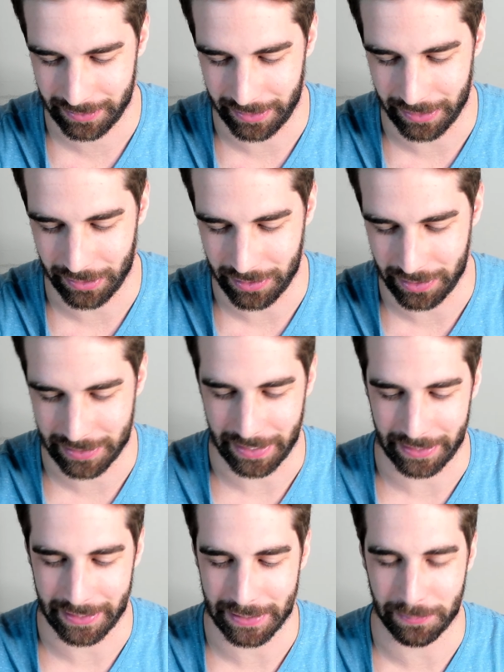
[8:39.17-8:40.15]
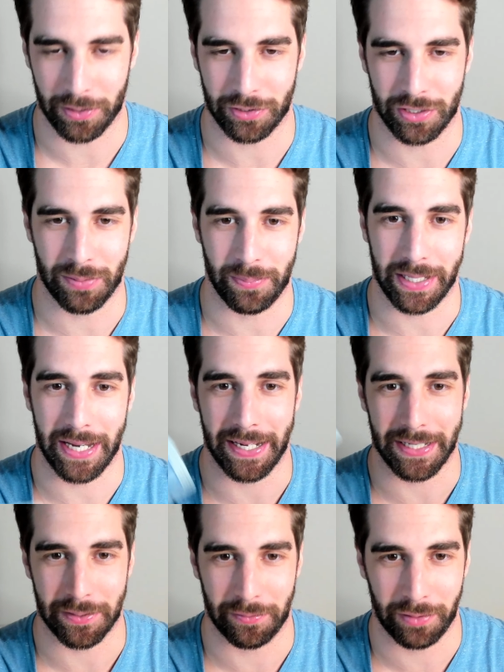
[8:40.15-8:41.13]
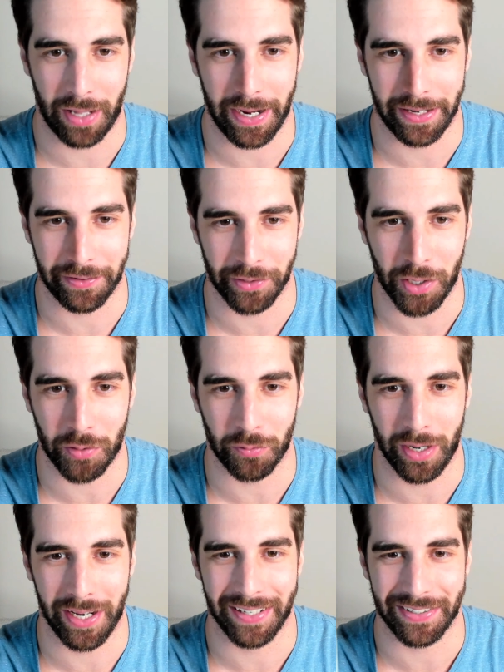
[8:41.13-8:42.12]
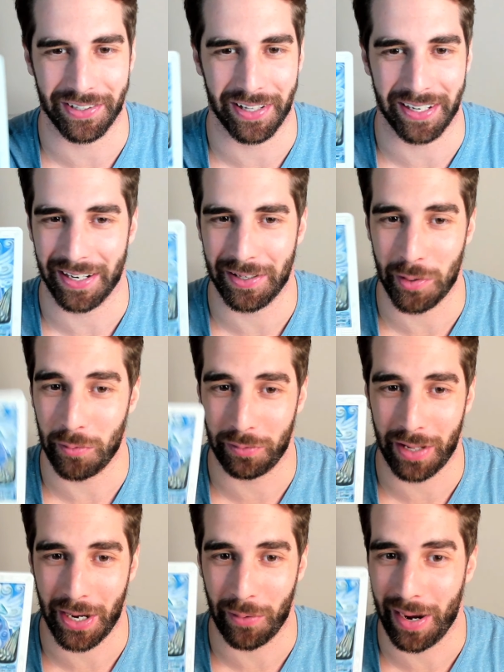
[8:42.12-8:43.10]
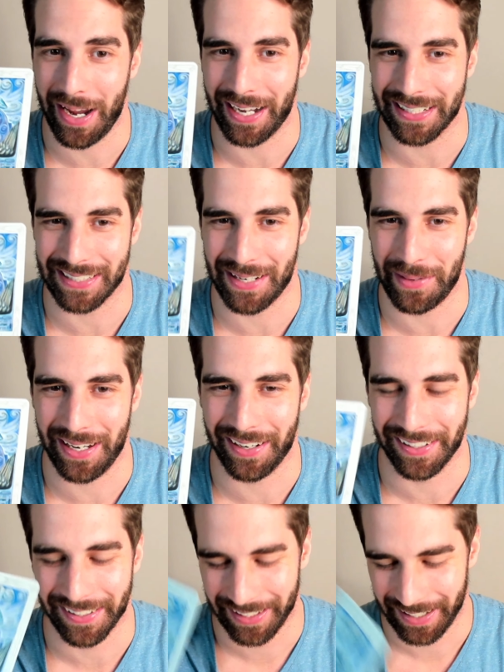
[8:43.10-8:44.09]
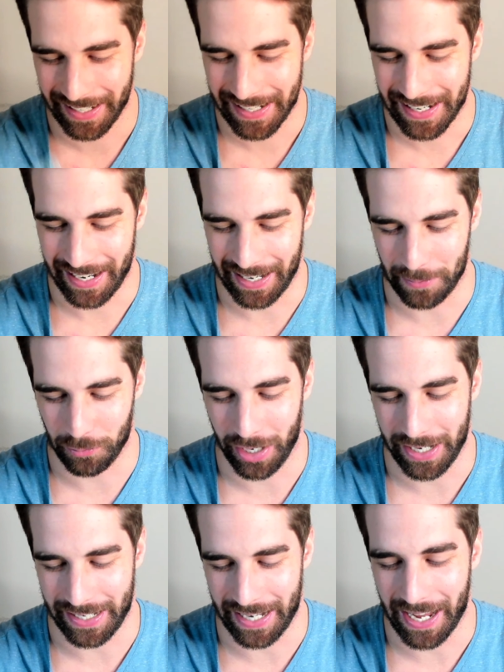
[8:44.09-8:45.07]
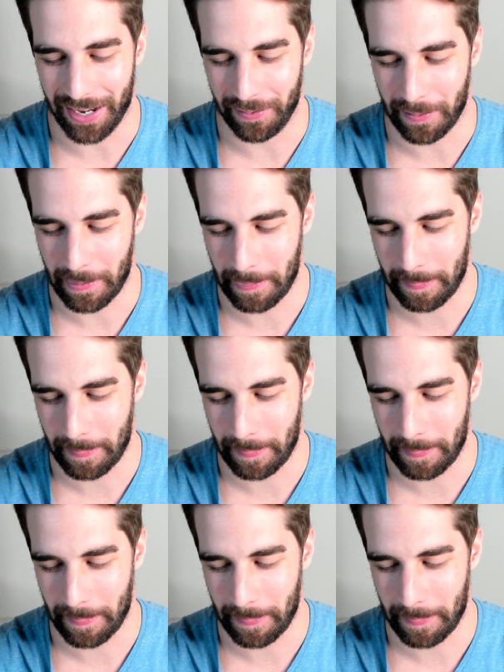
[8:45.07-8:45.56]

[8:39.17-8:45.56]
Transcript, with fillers: You know, it's like this person's beginning to fly on their own right, and you're like, oh, don't fly away because I'm here and I'm ready now.